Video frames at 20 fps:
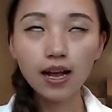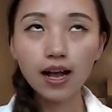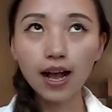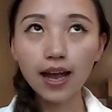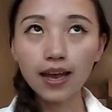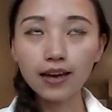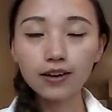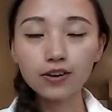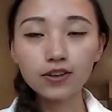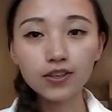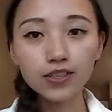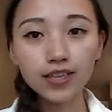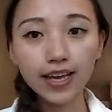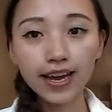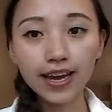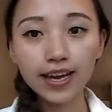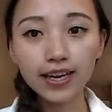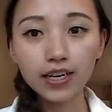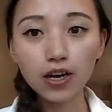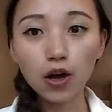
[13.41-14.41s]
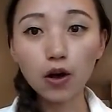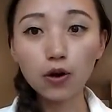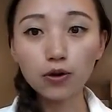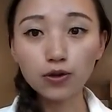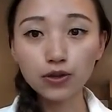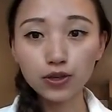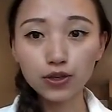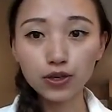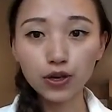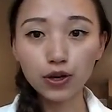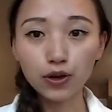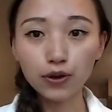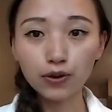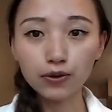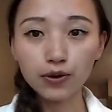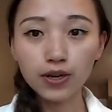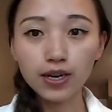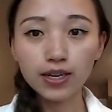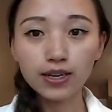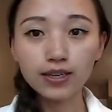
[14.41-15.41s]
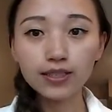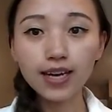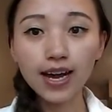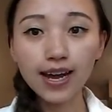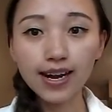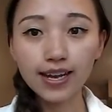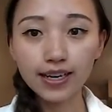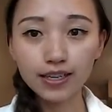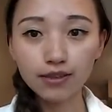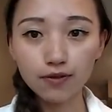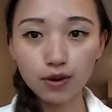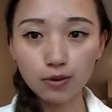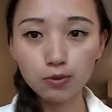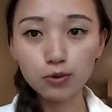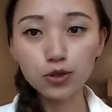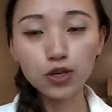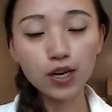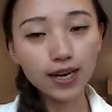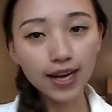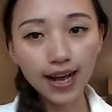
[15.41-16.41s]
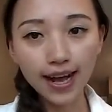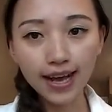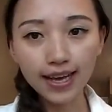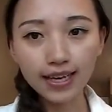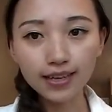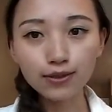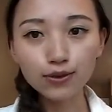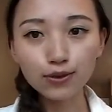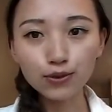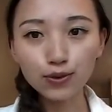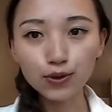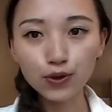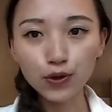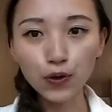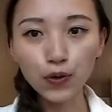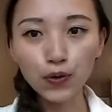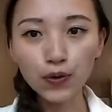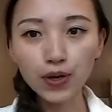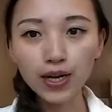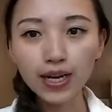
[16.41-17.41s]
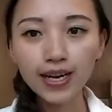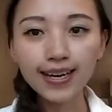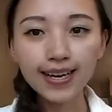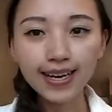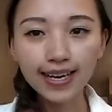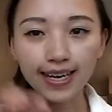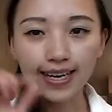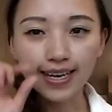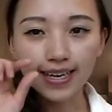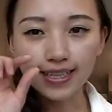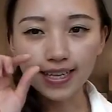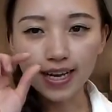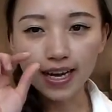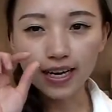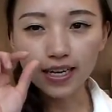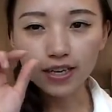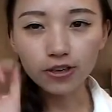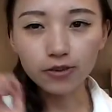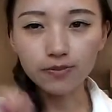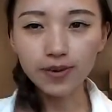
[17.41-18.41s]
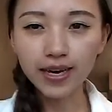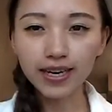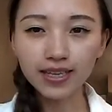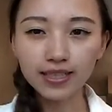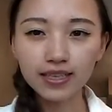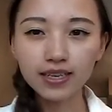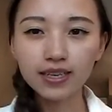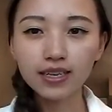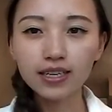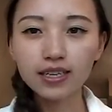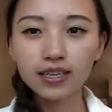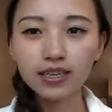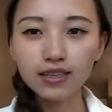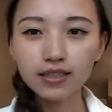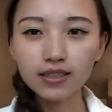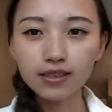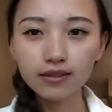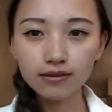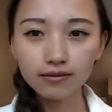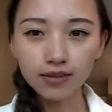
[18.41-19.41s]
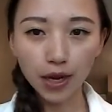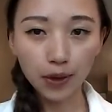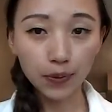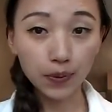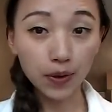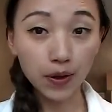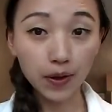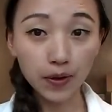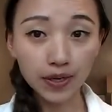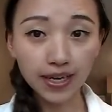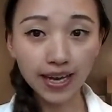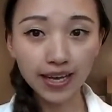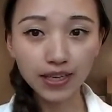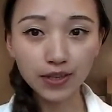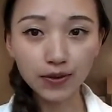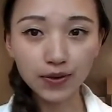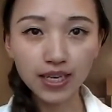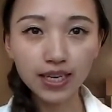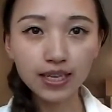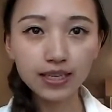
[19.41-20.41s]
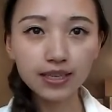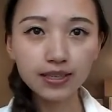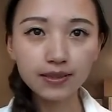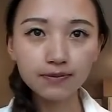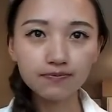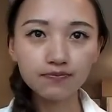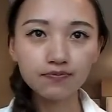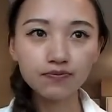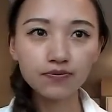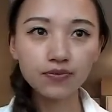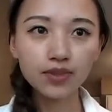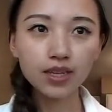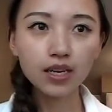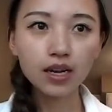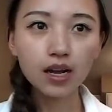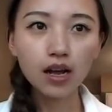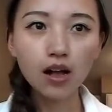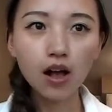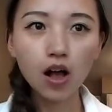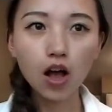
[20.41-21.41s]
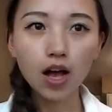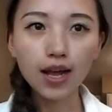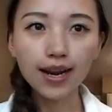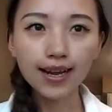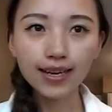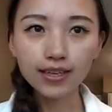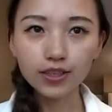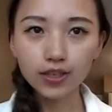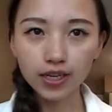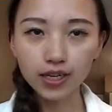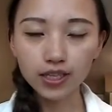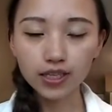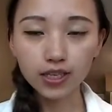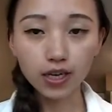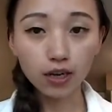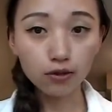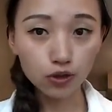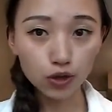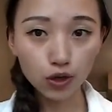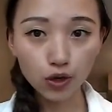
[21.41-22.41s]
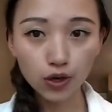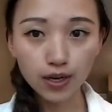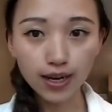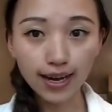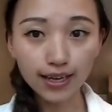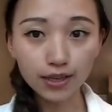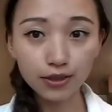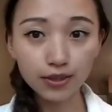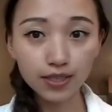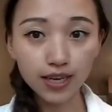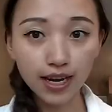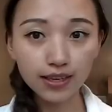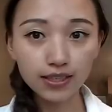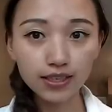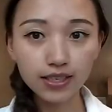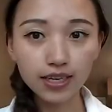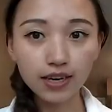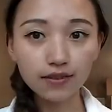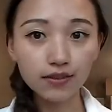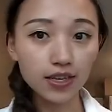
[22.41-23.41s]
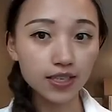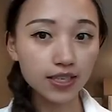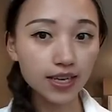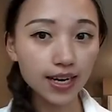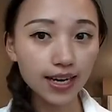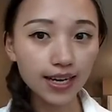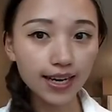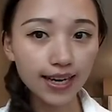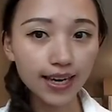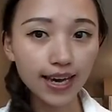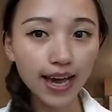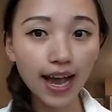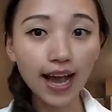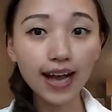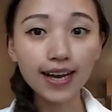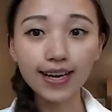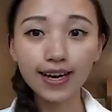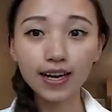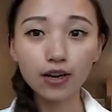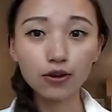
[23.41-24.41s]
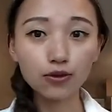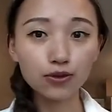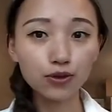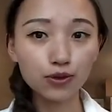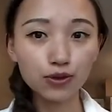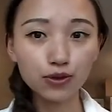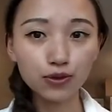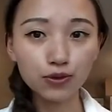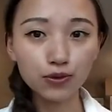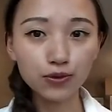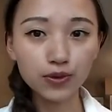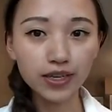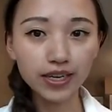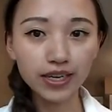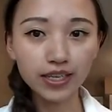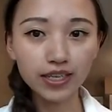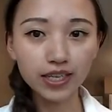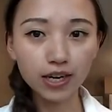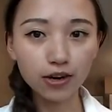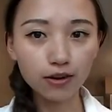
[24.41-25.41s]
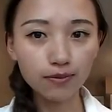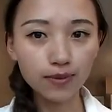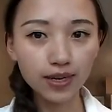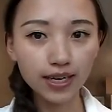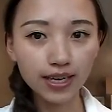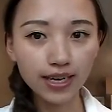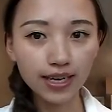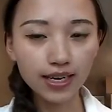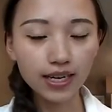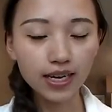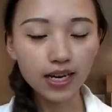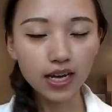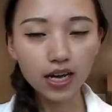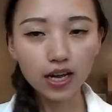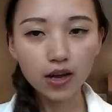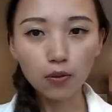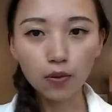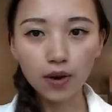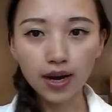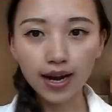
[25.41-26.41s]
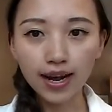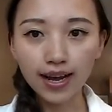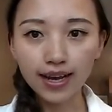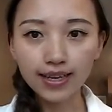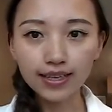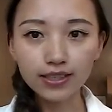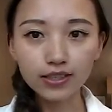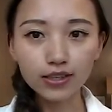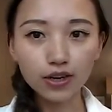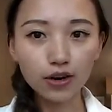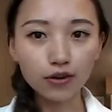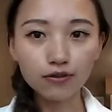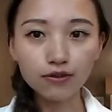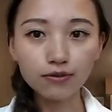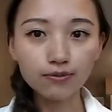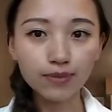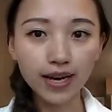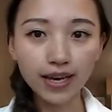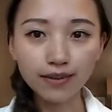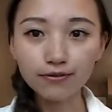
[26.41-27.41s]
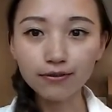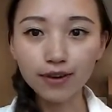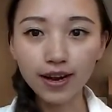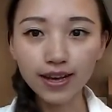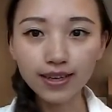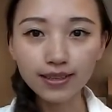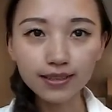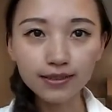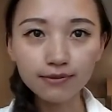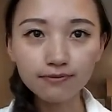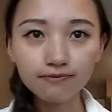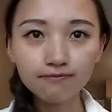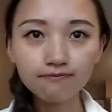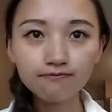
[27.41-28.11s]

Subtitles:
I understand also dialects from Shanghai, Suzhou, and a little bit Cantonese. I like Chinese culture. I do Tai Chi every day. I can also do tea ceremony when I serve my friends.